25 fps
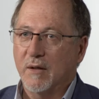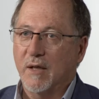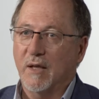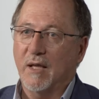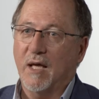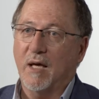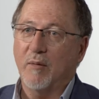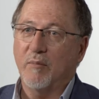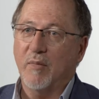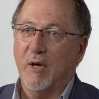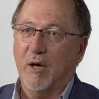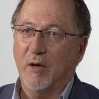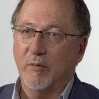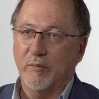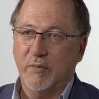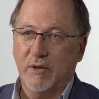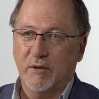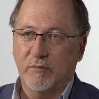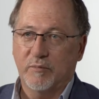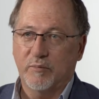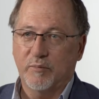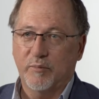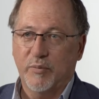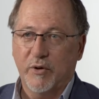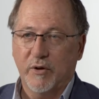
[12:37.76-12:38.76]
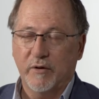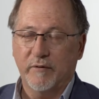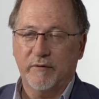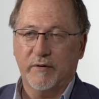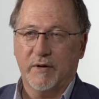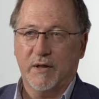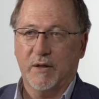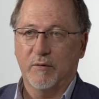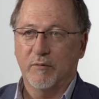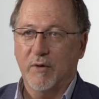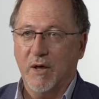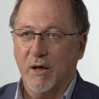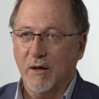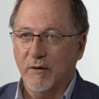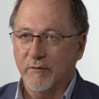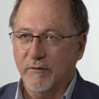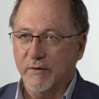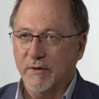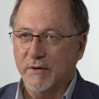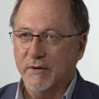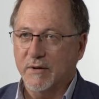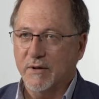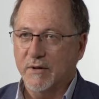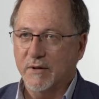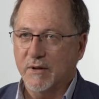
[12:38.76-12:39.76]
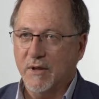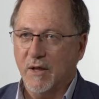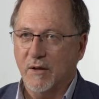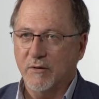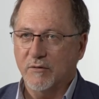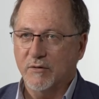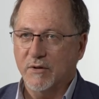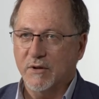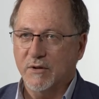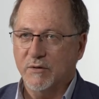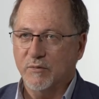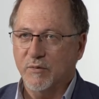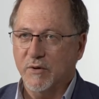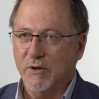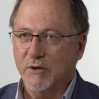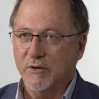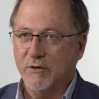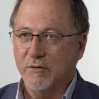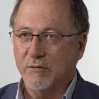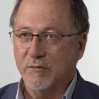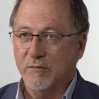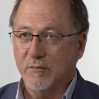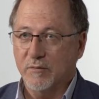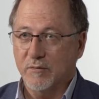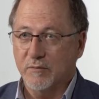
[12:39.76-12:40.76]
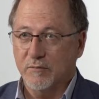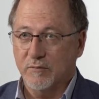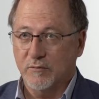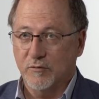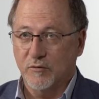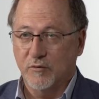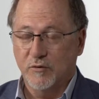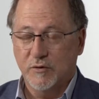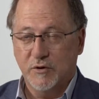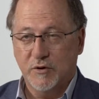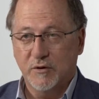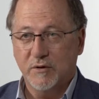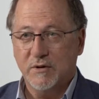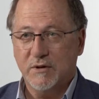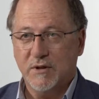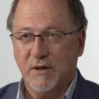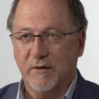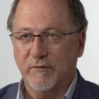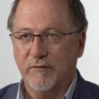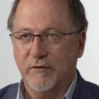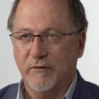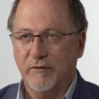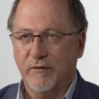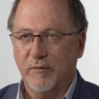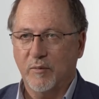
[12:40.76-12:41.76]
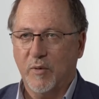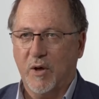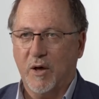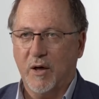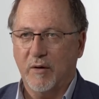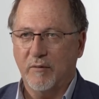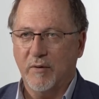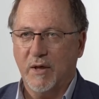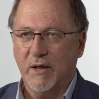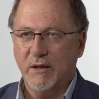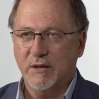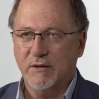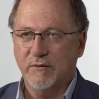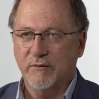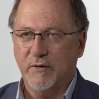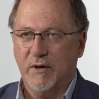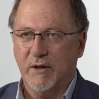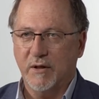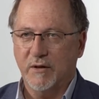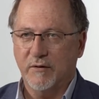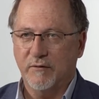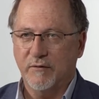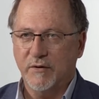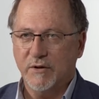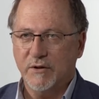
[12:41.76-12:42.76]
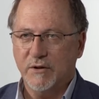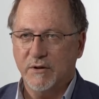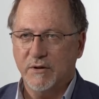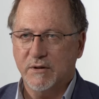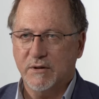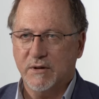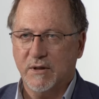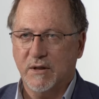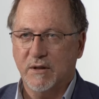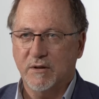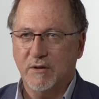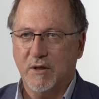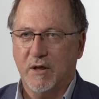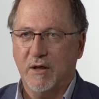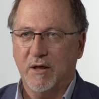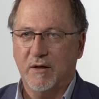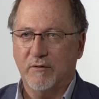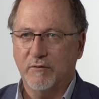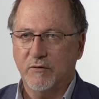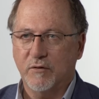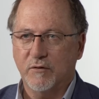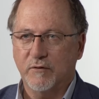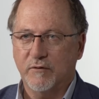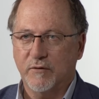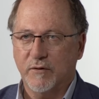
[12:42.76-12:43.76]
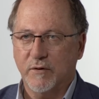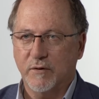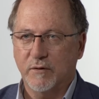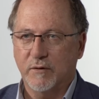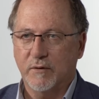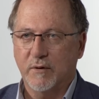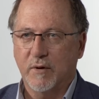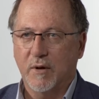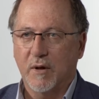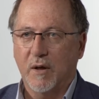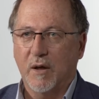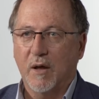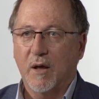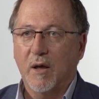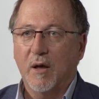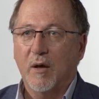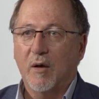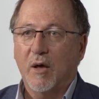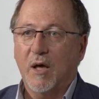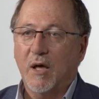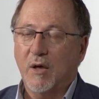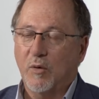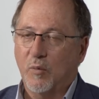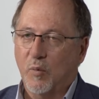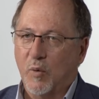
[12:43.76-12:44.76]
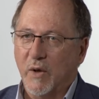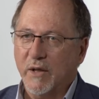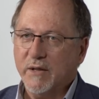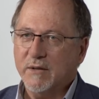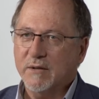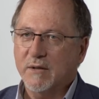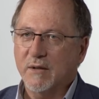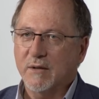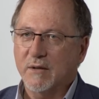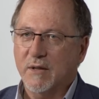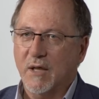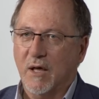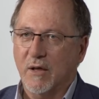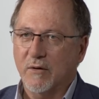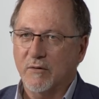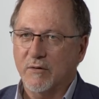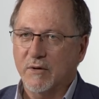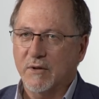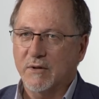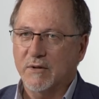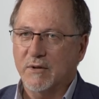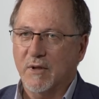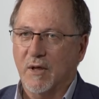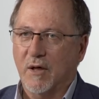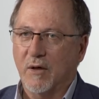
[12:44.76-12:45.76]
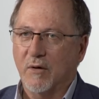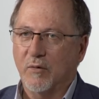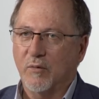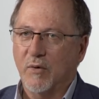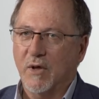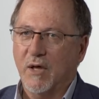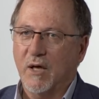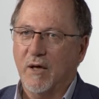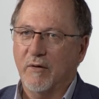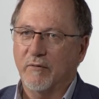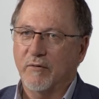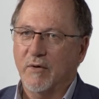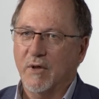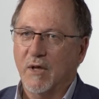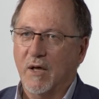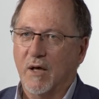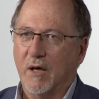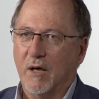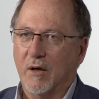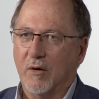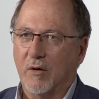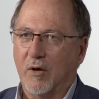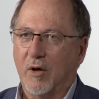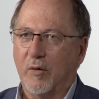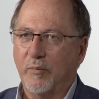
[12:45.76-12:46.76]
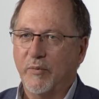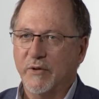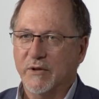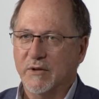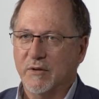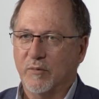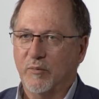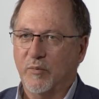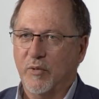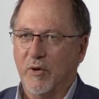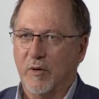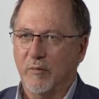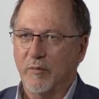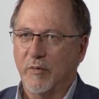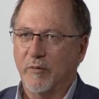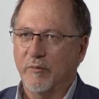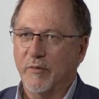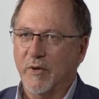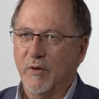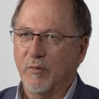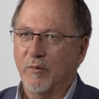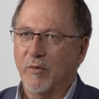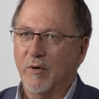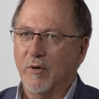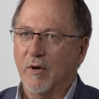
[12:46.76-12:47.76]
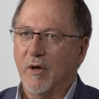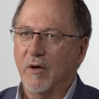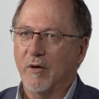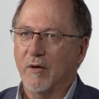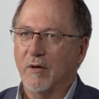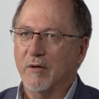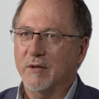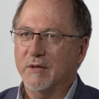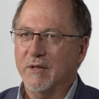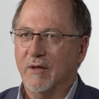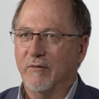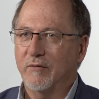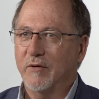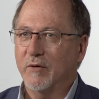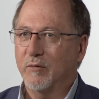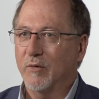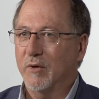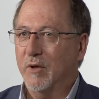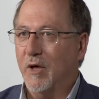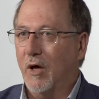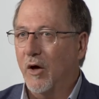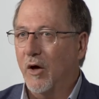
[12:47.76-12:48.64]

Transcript: Now that might be perfectly relevant in countries which do suffer from high rates of iron deficiency and don't have good food. In Western countries though, we have the opposite problem that we're suffering with